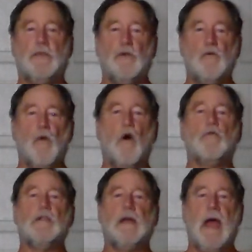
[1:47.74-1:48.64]
you
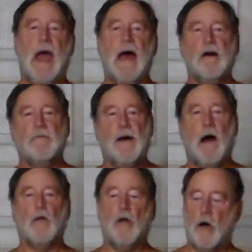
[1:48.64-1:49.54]
only have
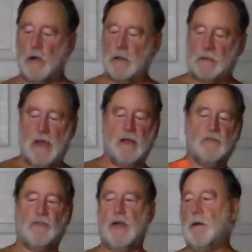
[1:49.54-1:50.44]
how long it
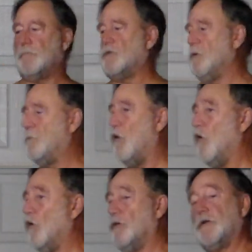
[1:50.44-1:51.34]
takes them to
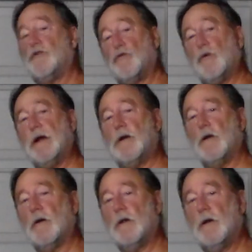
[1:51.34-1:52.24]
pull the
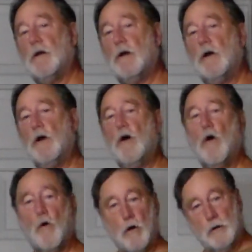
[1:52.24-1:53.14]
trigger
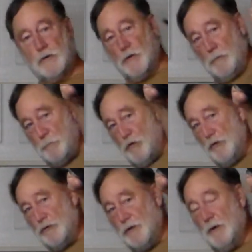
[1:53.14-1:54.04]
or to
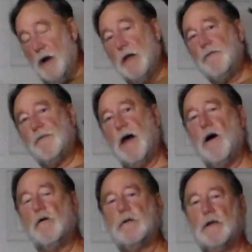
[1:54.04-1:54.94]
push the knife
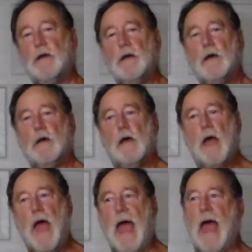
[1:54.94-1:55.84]
out
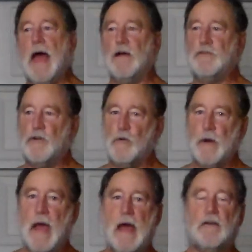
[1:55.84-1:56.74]
as your
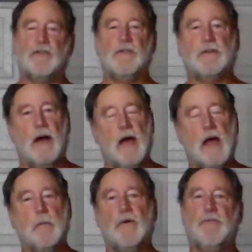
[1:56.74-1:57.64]
reaction
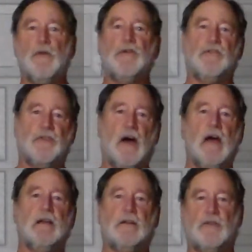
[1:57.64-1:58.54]
time if you
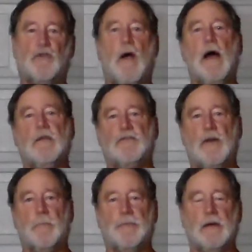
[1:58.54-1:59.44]
decide to try
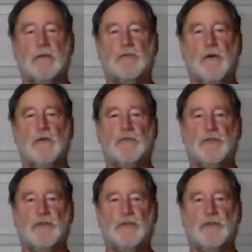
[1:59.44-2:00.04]
something. So